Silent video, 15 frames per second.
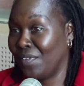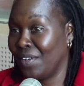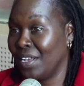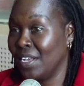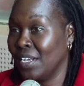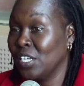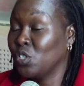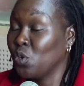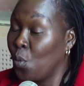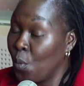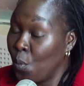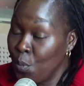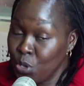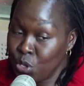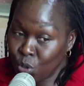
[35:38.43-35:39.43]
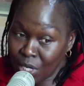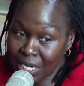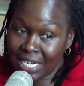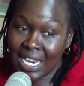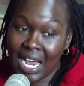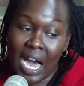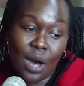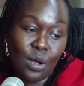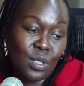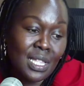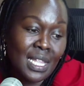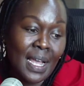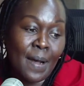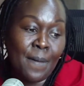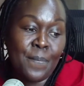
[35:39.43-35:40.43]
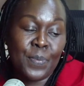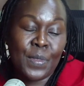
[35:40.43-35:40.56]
Yes. So you leader out there,